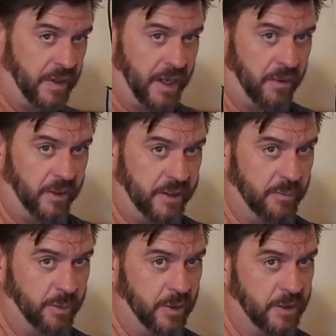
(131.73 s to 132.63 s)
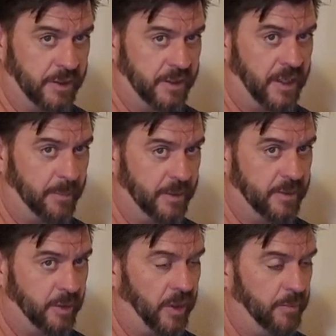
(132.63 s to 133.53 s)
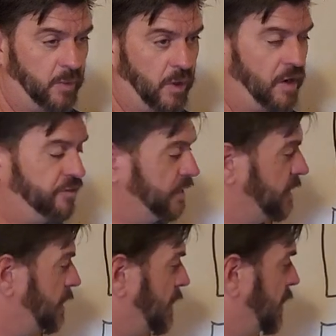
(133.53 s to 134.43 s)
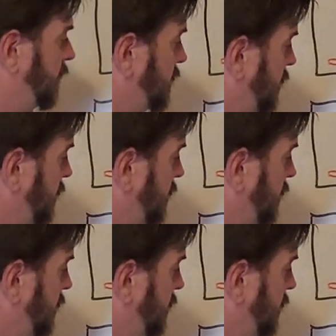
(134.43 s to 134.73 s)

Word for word: the title isn't purged, this happens probably more often than not.